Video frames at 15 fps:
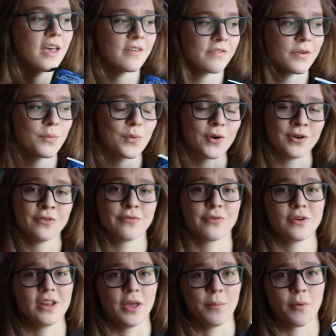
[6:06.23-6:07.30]
if it weren't for
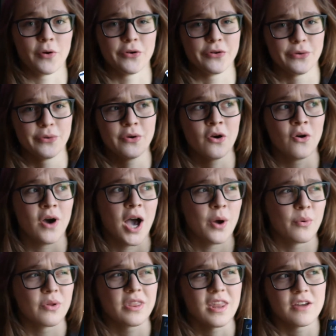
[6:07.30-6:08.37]
Leigh Bardugo, I
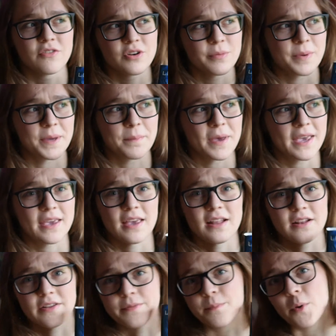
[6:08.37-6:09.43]
would never be picking
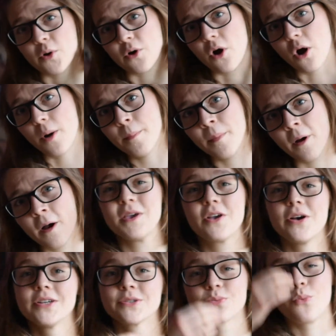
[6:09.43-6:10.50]
this book up,
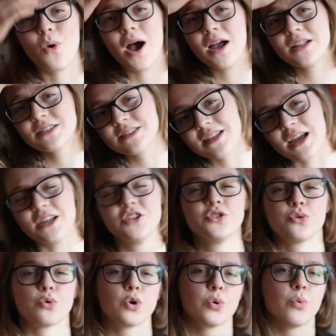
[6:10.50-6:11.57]
because whilst I
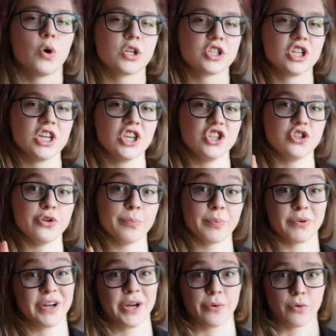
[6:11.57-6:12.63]
enjoy watching
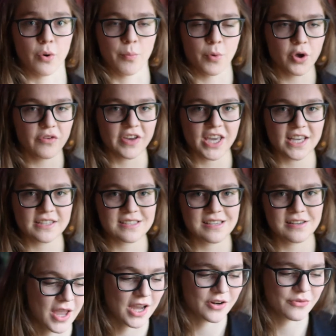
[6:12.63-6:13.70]
superhero movies,
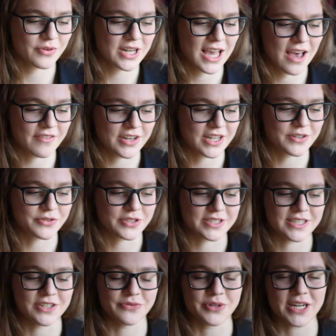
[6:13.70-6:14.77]
I don't really have an
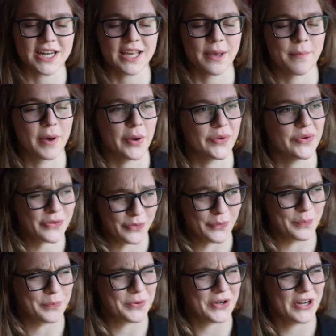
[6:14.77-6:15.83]
interest in reading about
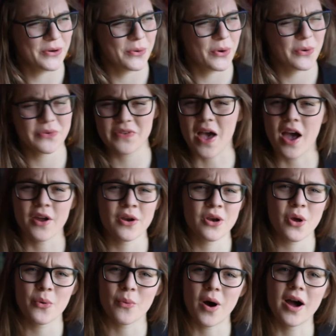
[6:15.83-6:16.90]
superheroes. I don't
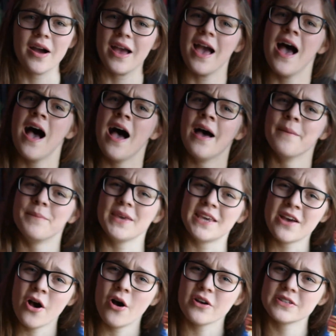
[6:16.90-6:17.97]
know why.
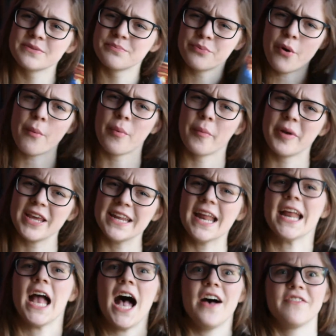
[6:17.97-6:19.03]
Because probably they
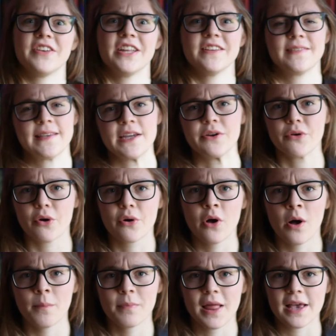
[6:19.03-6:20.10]
have this hero
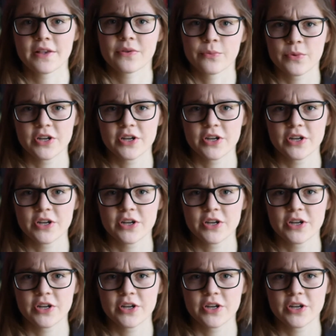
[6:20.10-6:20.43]
complex,